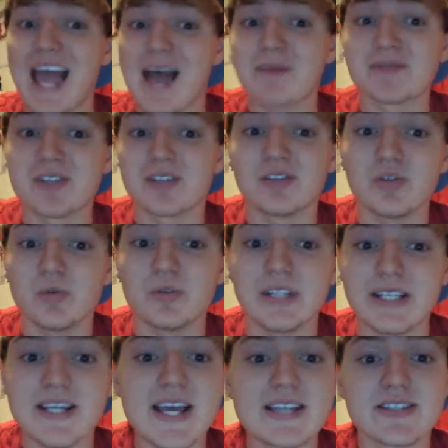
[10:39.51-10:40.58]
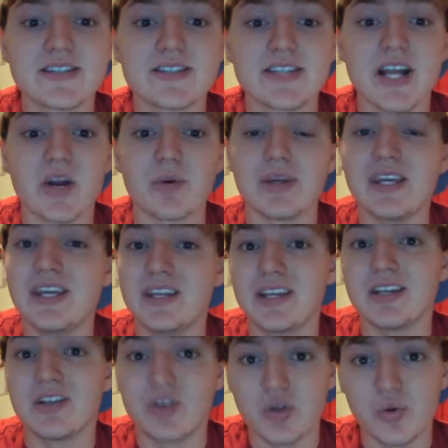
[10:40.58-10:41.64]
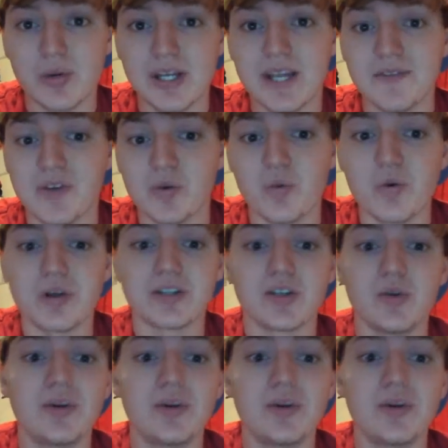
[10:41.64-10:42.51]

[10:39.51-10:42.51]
absolutely necessary, he could do it if he wanted to.